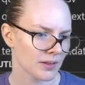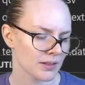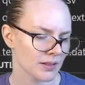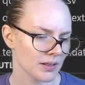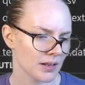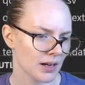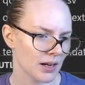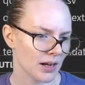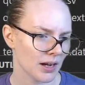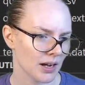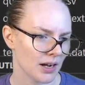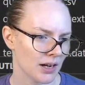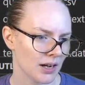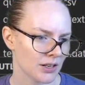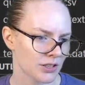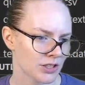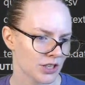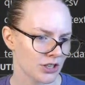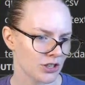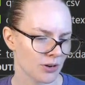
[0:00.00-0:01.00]

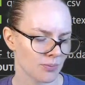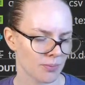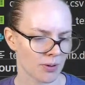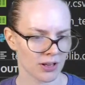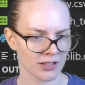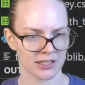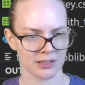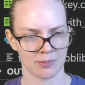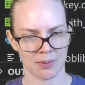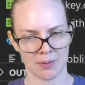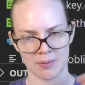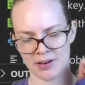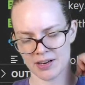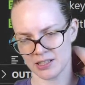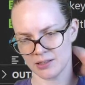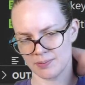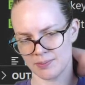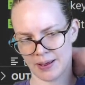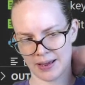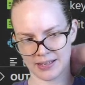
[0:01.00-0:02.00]
Shane John Paul says maybe it
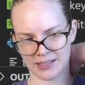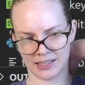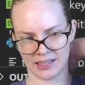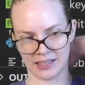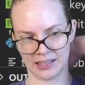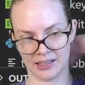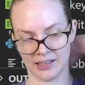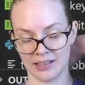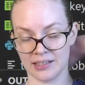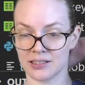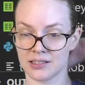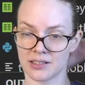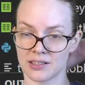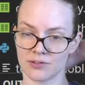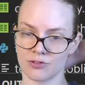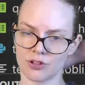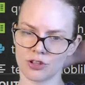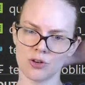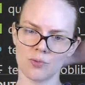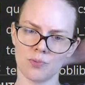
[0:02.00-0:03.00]
expects a list of
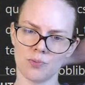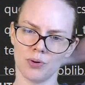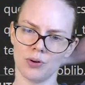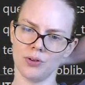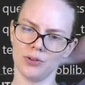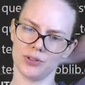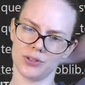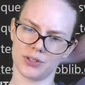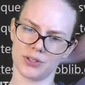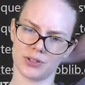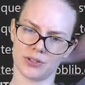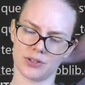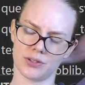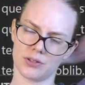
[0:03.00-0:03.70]
tuples.